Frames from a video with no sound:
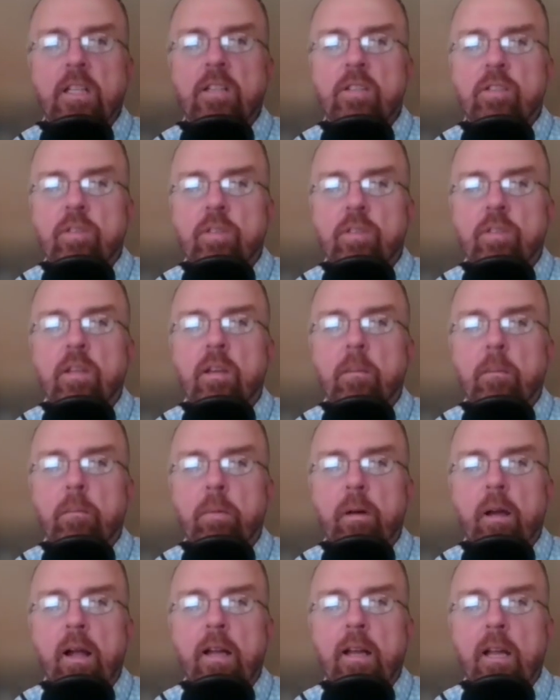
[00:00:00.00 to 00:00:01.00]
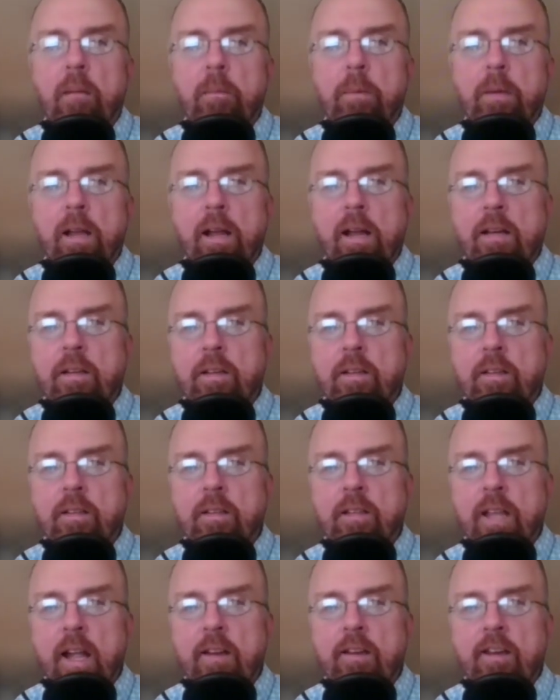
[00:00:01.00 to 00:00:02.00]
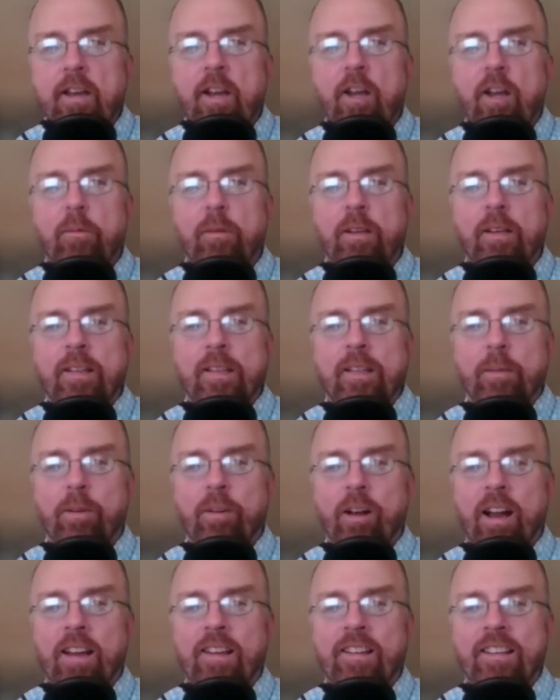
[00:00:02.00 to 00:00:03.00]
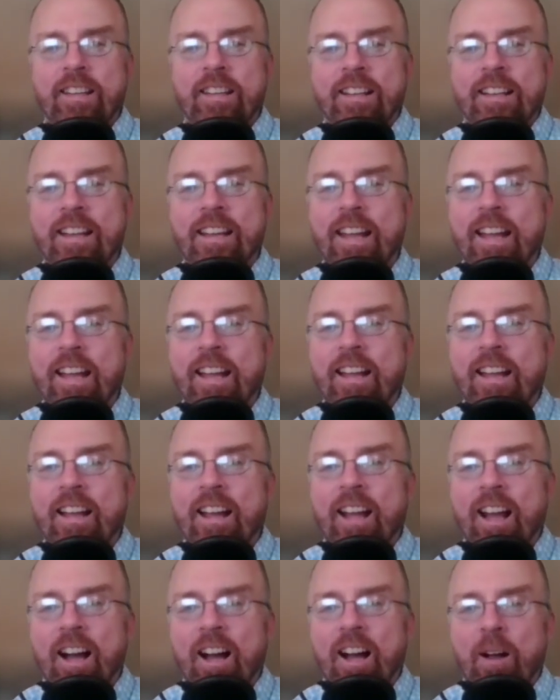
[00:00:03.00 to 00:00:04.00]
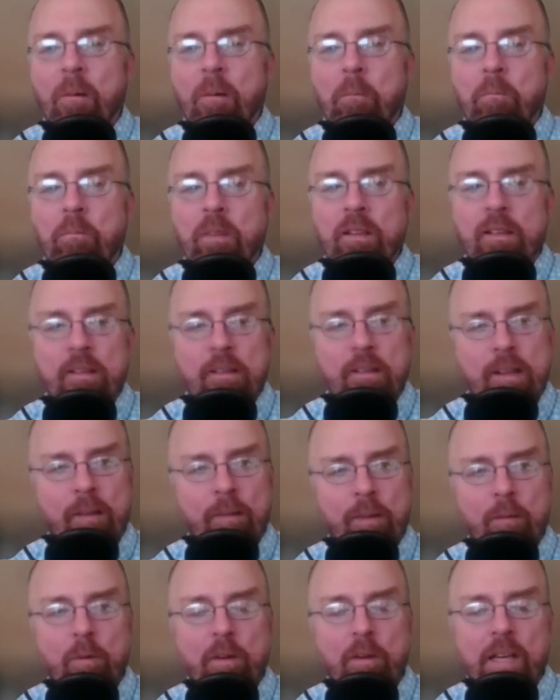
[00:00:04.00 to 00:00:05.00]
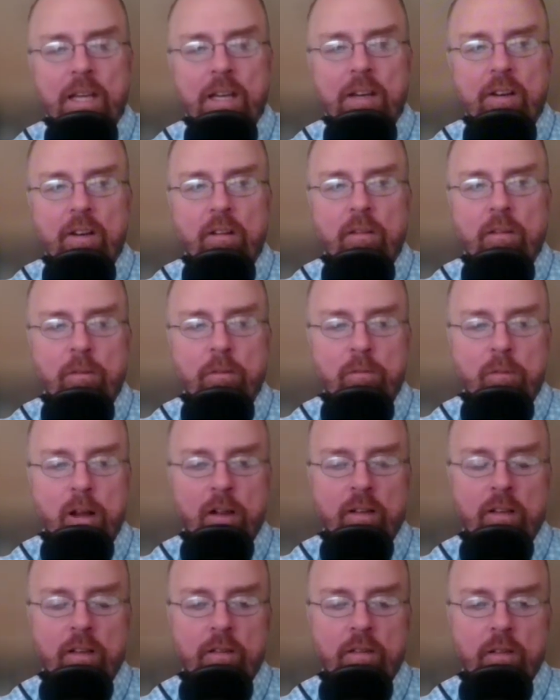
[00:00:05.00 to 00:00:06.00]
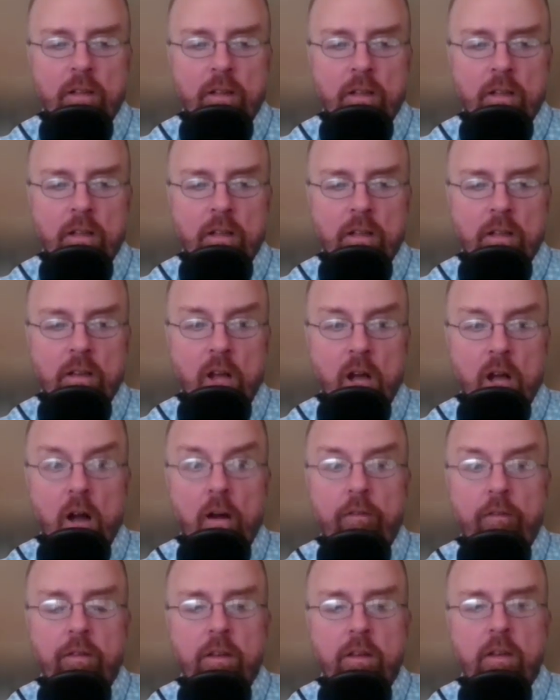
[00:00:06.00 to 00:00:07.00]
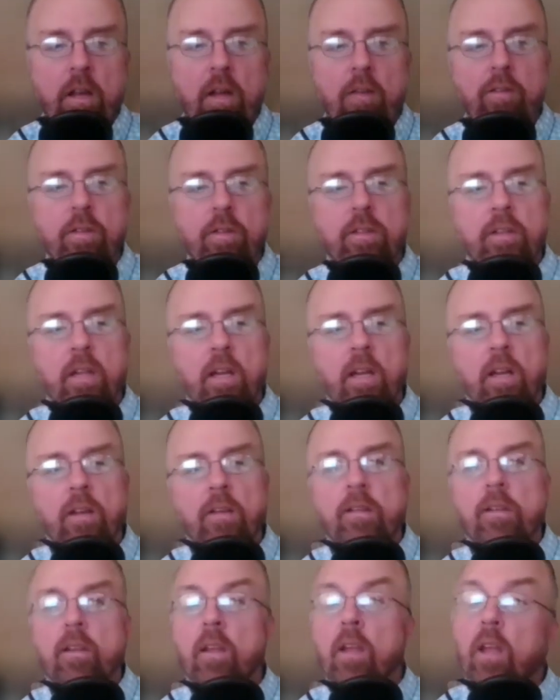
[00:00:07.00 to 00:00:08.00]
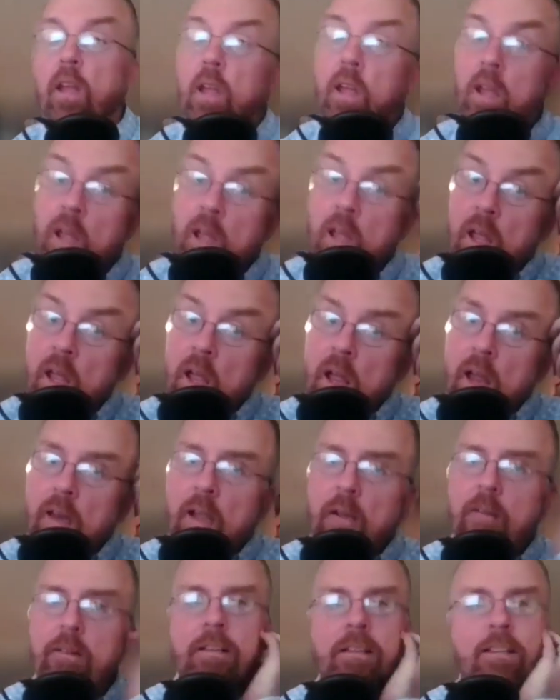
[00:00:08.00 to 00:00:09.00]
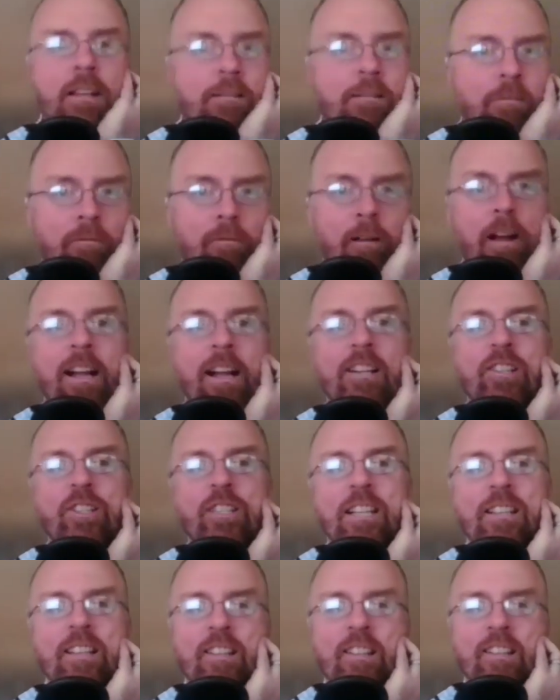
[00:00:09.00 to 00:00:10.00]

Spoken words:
interesting, but I gotta be honest, not terribly surprising. This is something we hear relatively often in other states. And I want to actually get to